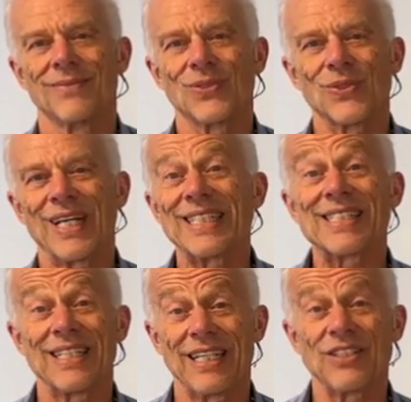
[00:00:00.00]
So that's the
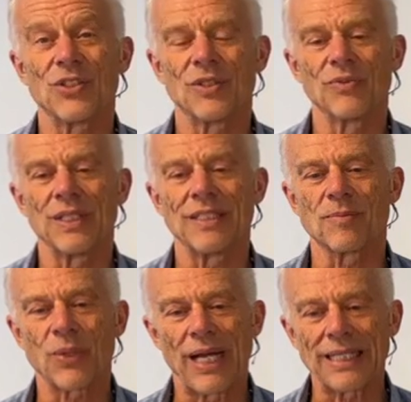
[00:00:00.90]
nature of what this
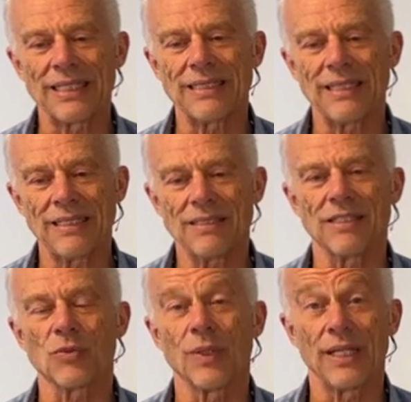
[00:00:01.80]
practice is.
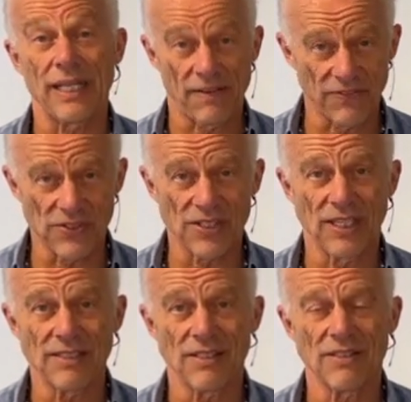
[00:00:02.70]
It's what it
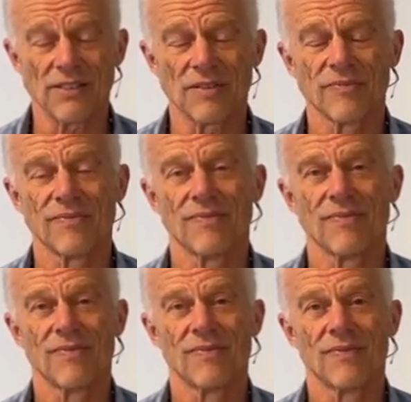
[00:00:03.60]
emphasizes.
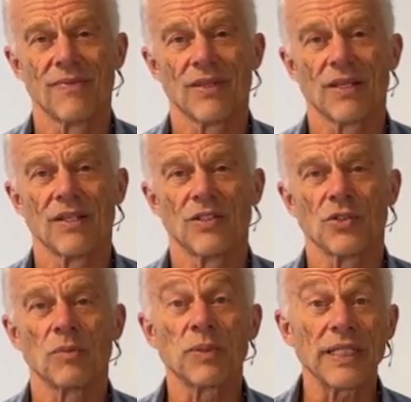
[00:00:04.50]

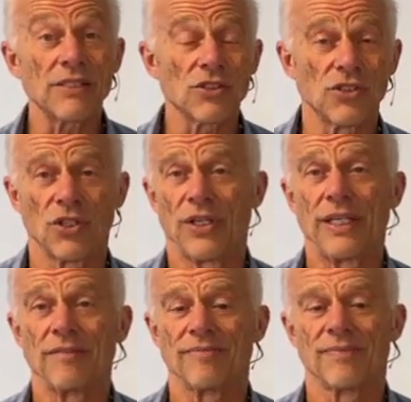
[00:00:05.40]
So please enjoy it.